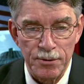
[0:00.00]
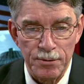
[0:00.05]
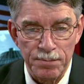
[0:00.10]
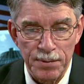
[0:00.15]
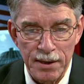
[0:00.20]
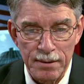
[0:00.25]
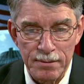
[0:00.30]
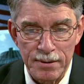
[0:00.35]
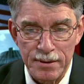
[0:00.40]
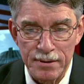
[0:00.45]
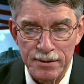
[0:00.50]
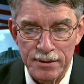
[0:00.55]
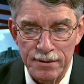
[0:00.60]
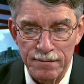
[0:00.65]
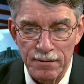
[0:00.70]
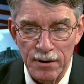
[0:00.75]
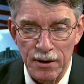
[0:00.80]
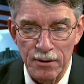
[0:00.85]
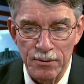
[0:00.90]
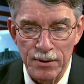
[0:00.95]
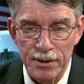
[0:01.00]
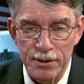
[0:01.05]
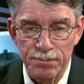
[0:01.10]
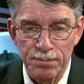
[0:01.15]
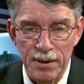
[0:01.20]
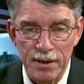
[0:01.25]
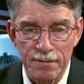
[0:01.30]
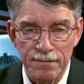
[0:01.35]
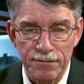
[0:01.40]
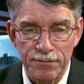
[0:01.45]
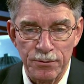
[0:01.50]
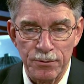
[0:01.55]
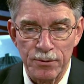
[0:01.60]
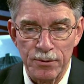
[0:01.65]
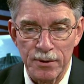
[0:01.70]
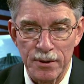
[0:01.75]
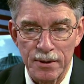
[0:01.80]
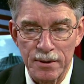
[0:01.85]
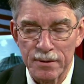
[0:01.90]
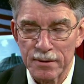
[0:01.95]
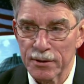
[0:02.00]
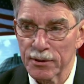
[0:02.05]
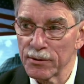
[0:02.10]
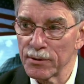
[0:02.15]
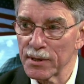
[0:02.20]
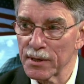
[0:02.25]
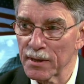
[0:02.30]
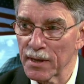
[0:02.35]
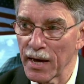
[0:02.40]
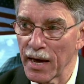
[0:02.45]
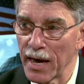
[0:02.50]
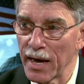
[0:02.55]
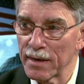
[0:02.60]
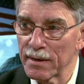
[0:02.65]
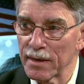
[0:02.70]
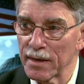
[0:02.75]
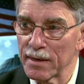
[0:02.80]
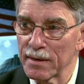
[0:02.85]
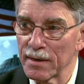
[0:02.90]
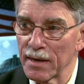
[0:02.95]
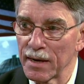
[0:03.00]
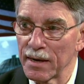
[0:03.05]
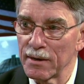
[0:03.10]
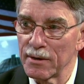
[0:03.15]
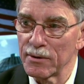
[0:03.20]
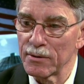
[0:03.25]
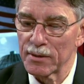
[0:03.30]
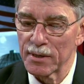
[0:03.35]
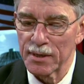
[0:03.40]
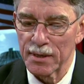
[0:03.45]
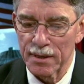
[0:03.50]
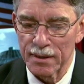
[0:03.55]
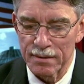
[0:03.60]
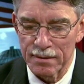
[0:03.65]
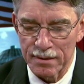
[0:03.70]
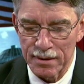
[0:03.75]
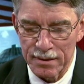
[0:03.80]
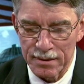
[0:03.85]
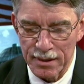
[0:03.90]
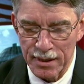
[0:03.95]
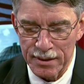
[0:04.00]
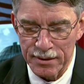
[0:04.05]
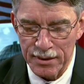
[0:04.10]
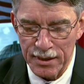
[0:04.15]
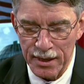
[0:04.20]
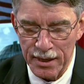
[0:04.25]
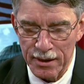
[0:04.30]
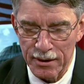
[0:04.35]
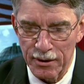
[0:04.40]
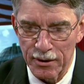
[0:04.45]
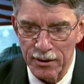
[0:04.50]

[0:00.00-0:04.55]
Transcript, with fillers: Republicans have always been for doing that, and now uh, that they